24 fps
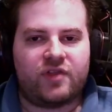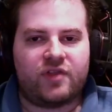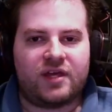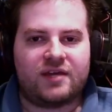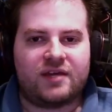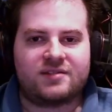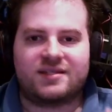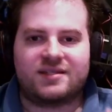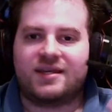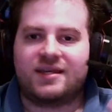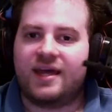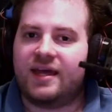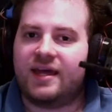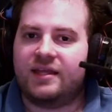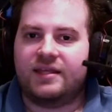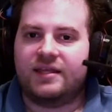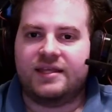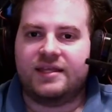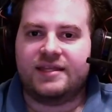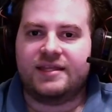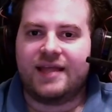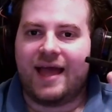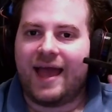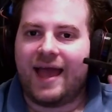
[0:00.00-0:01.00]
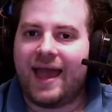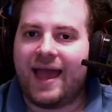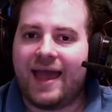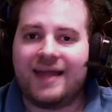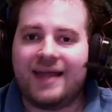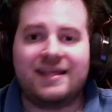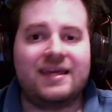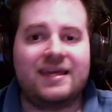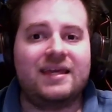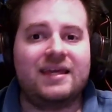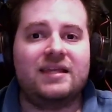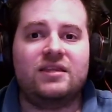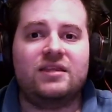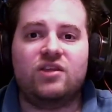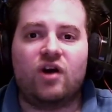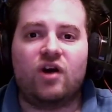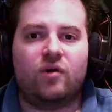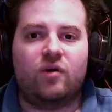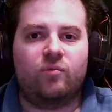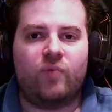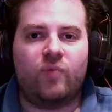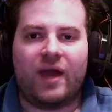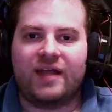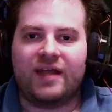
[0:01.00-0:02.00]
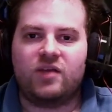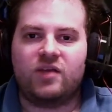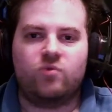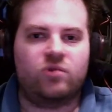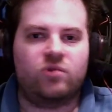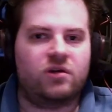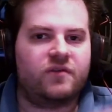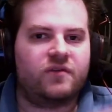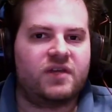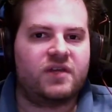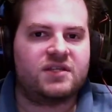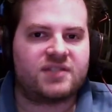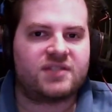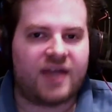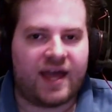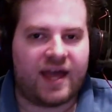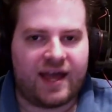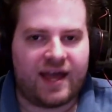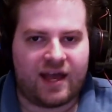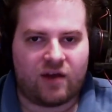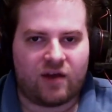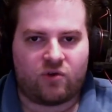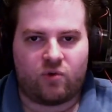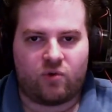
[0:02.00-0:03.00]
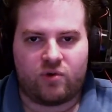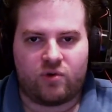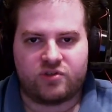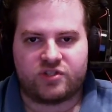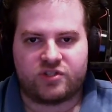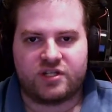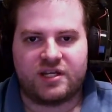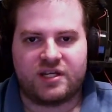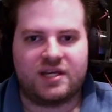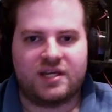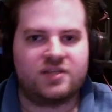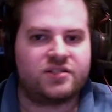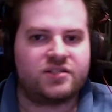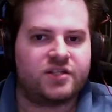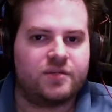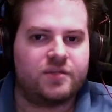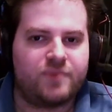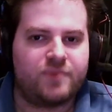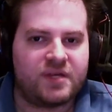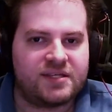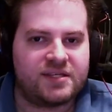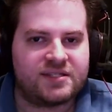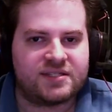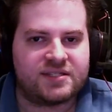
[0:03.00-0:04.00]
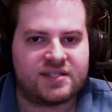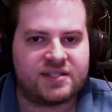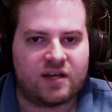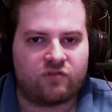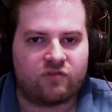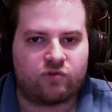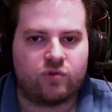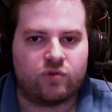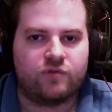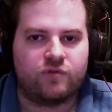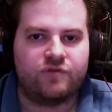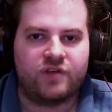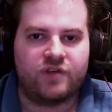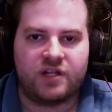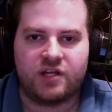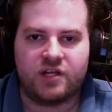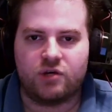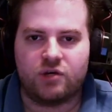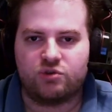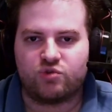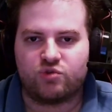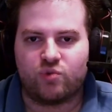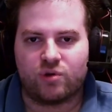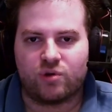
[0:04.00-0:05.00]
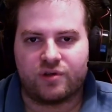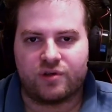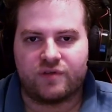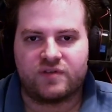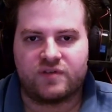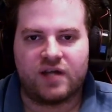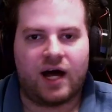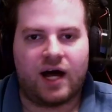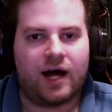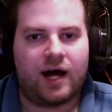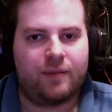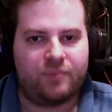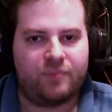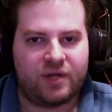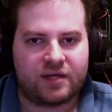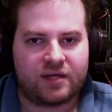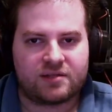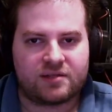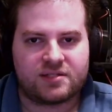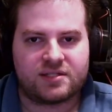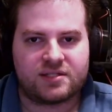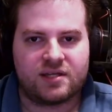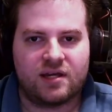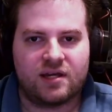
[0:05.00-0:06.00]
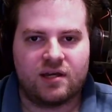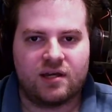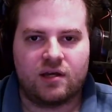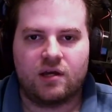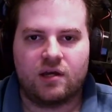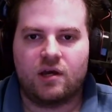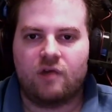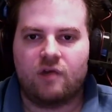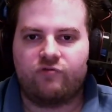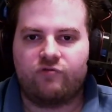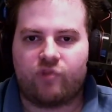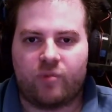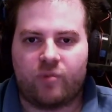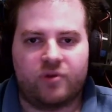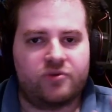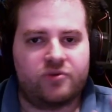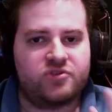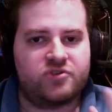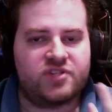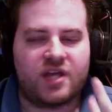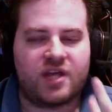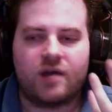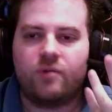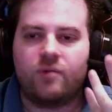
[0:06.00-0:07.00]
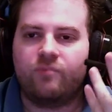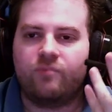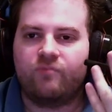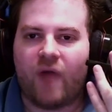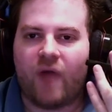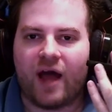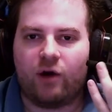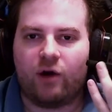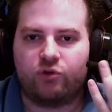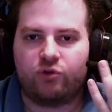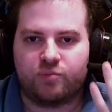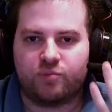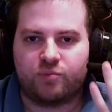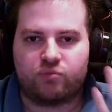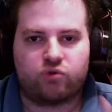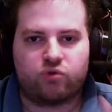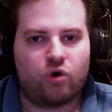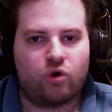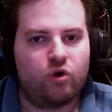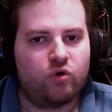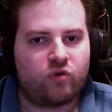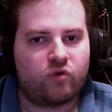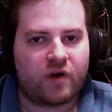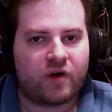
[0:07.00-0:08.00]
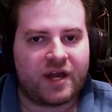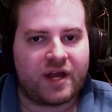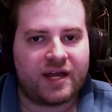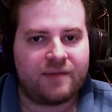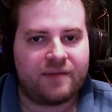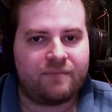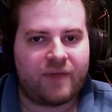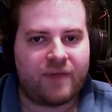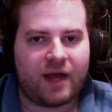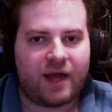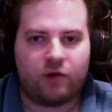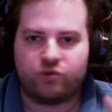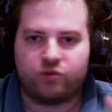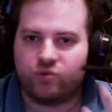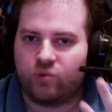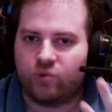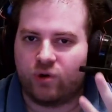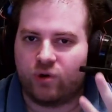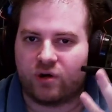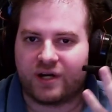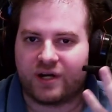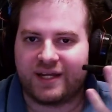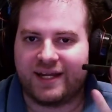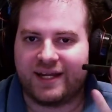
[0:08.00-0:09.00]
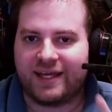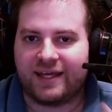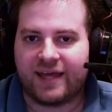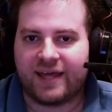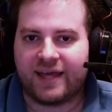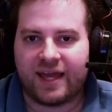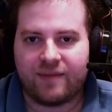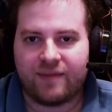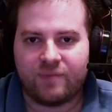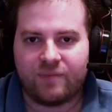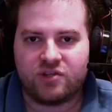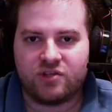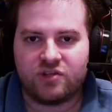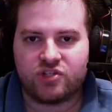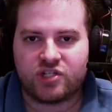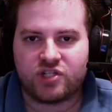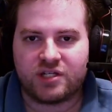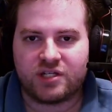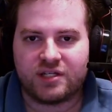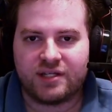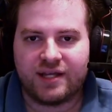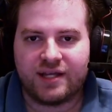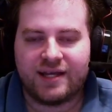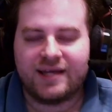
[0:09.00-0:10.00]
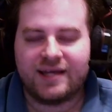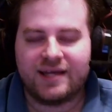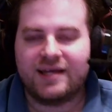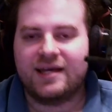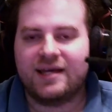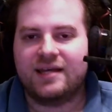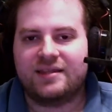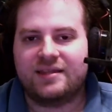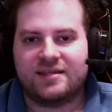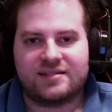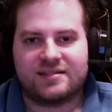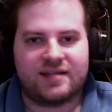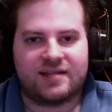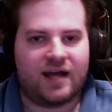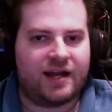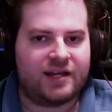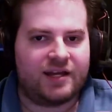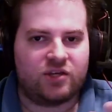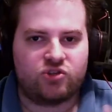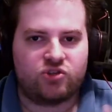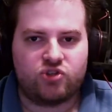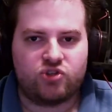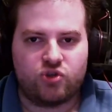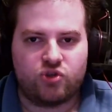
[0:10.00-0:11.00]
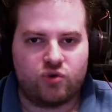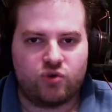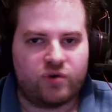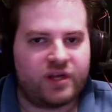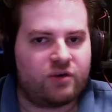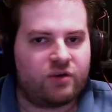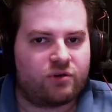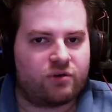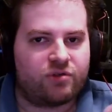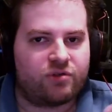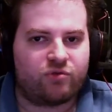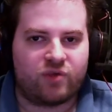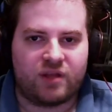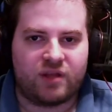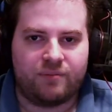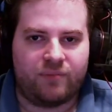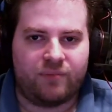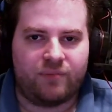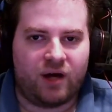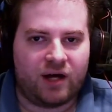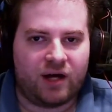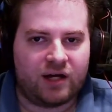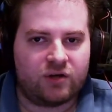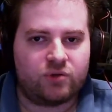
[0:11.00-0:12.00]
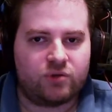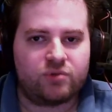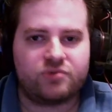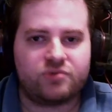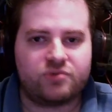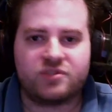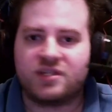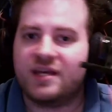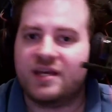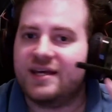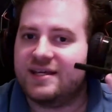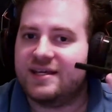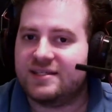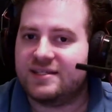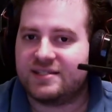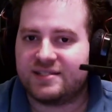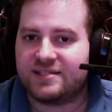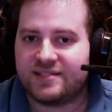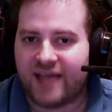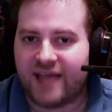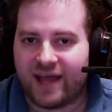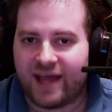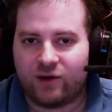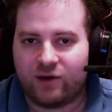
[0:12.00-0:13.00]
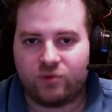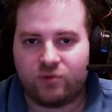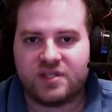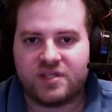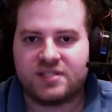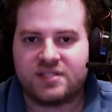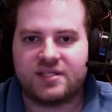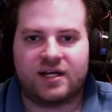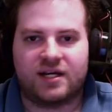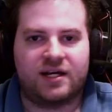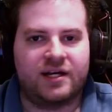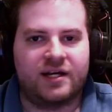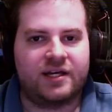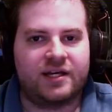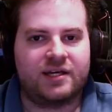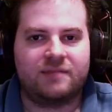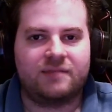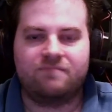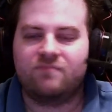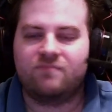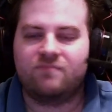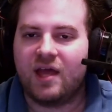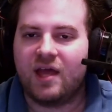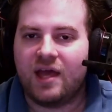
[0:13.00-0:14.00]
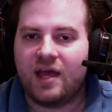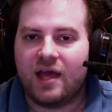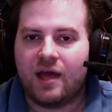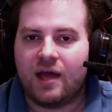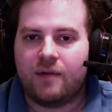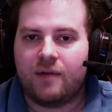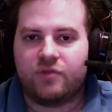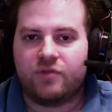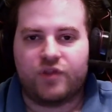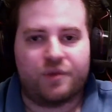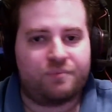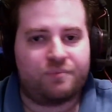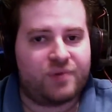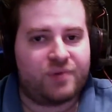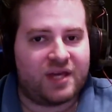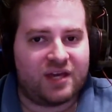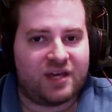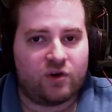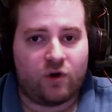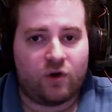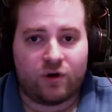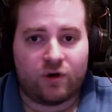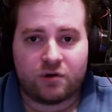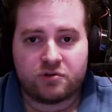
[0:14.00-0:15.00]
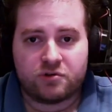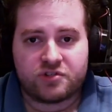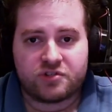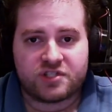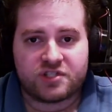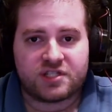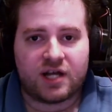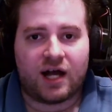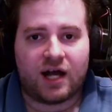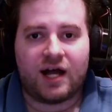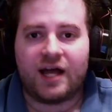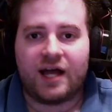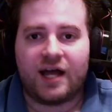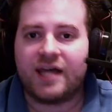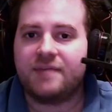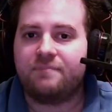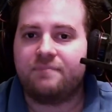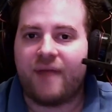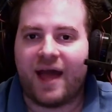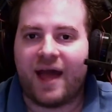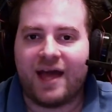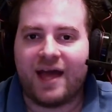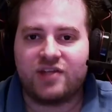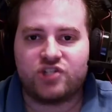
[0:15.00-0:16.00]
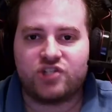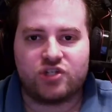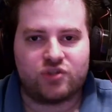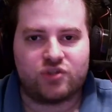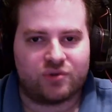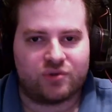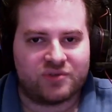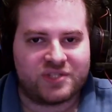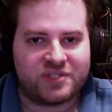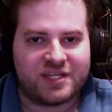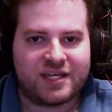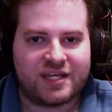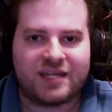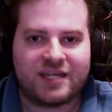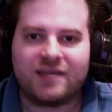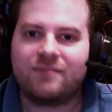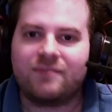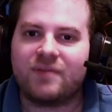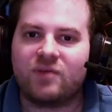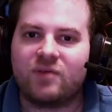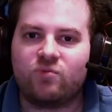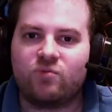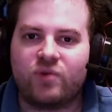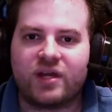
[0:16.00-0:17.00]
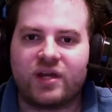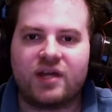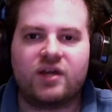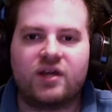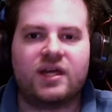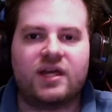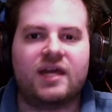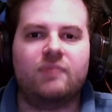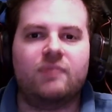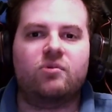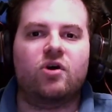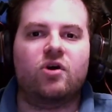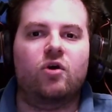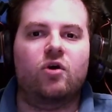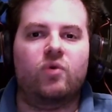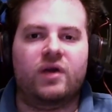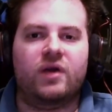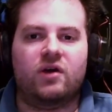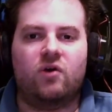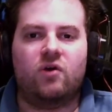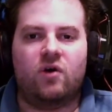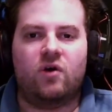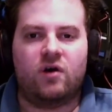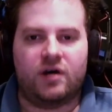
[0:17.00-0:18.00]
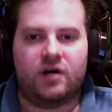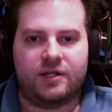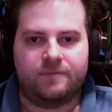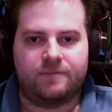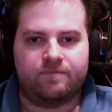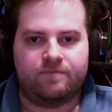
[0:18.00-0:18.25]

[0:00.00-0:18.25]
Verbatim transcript: again, in any, no, any one of these categories could easily be several videos worth of topics. From understanding how to program, how to work in a game engine, designing two D or three D models, sound design, the P R side, managing your team, and we can keep going on.